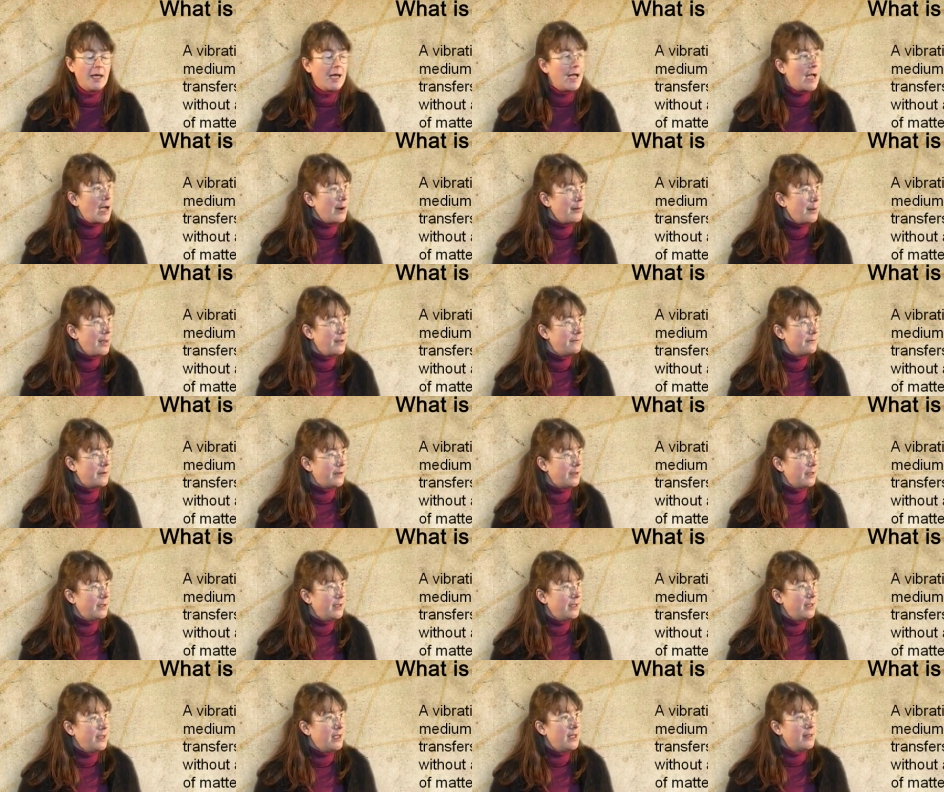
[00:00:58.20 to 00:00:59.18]
However,
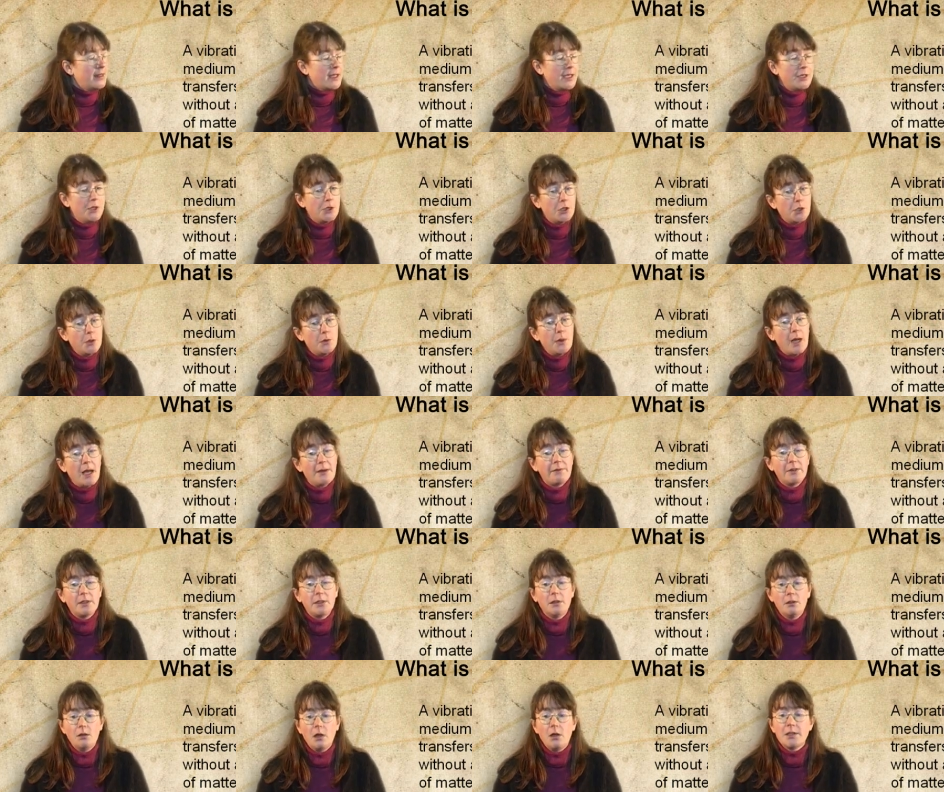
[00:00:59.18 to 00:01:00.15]
they do have
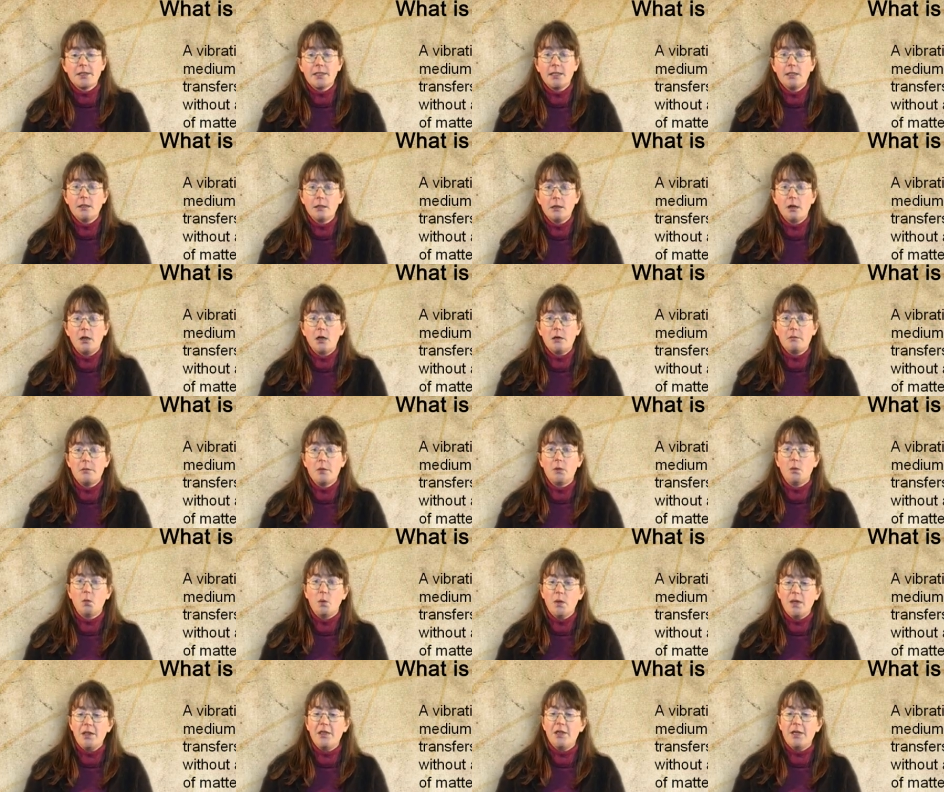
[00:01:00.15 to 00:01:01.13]
a lot in
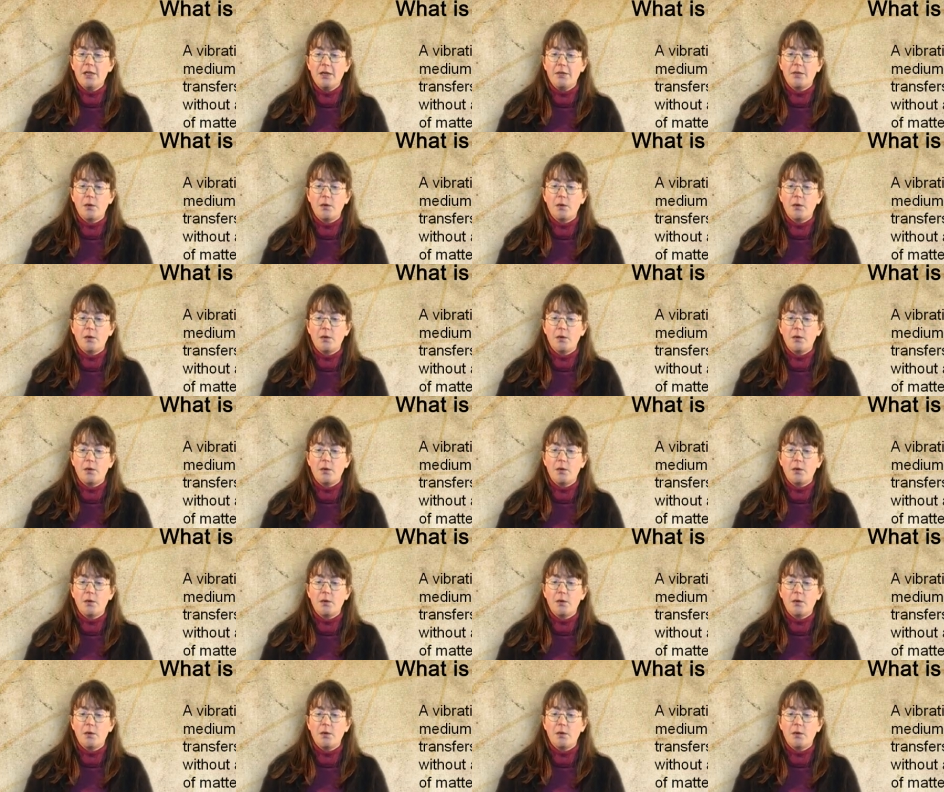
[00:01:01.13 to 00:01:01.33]
common with the